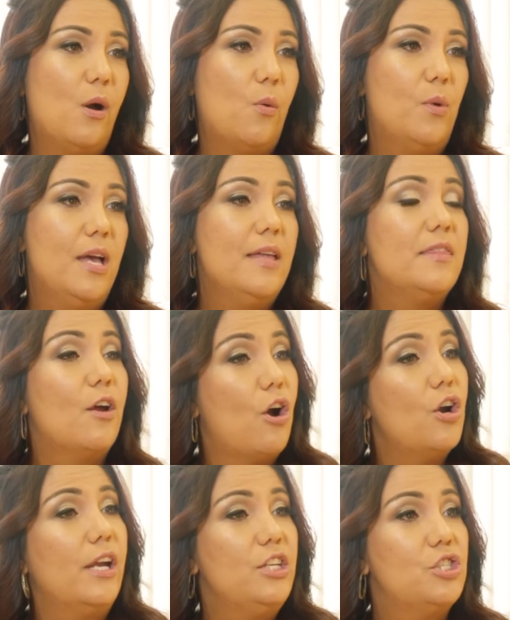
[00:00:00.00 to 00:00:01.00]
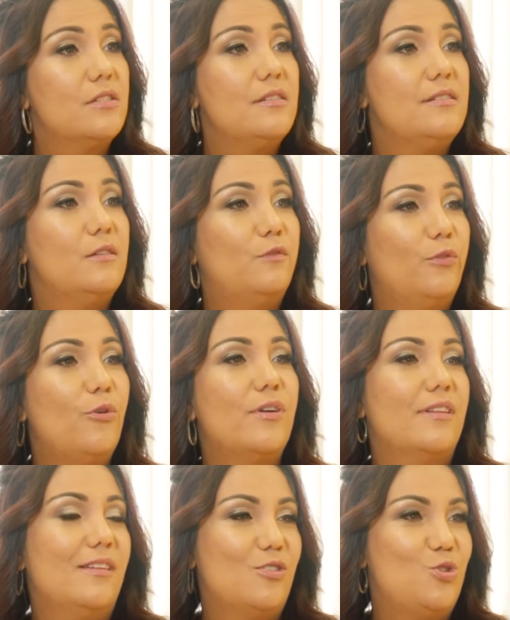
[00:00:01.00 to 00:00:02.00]
low. There are agencies in
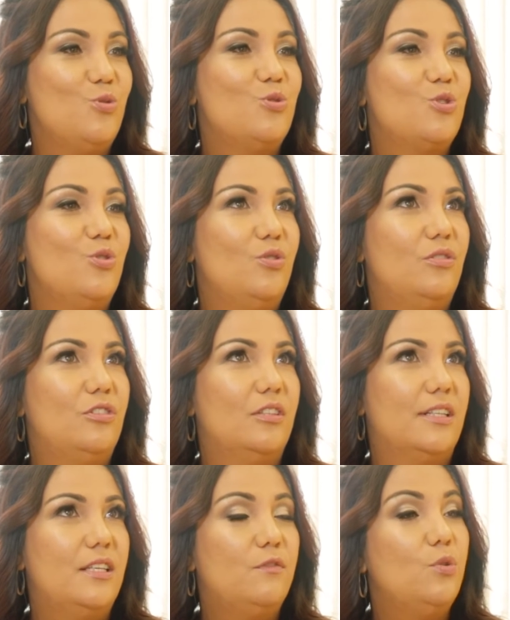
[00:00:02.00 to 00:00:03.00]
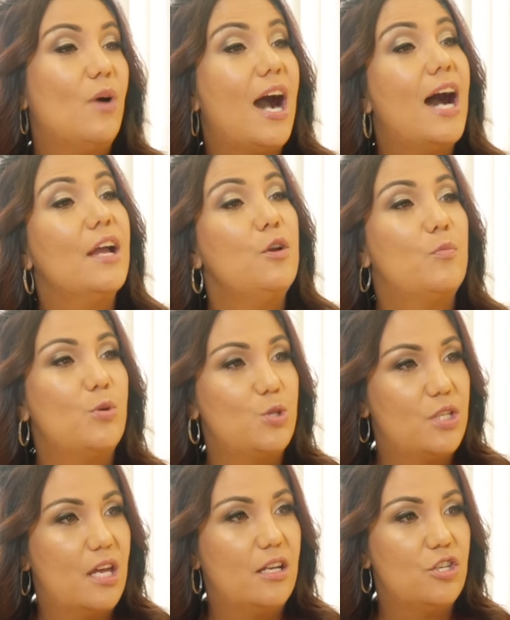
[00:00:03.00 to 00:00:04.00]
Florida that choose to give you a higher
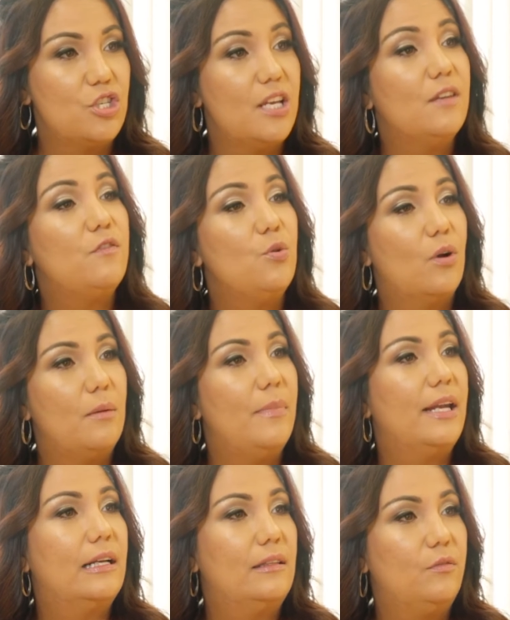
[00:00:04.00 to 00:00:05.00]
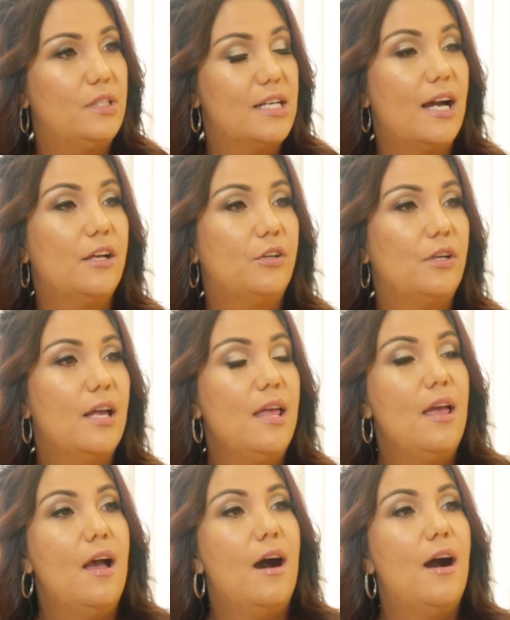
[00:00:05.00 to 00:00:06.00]
percentage if you are medically retired,
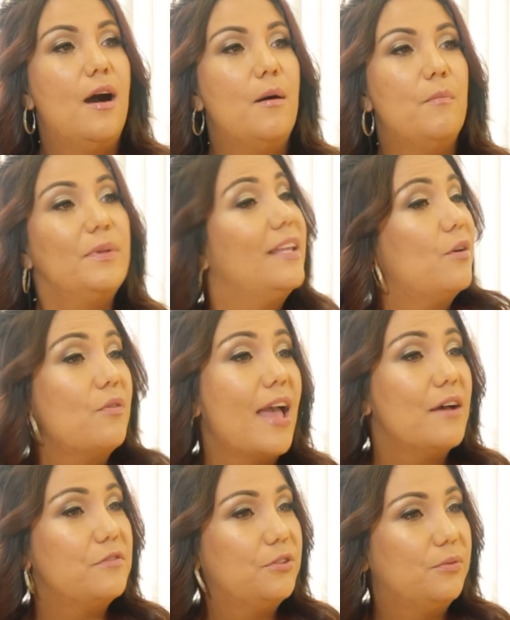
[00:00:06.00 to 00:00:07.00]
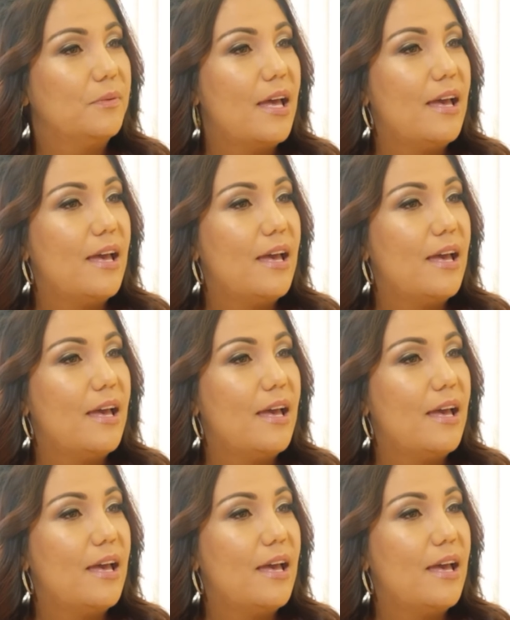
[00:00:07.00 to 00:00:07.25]
but they don't have to. Sure.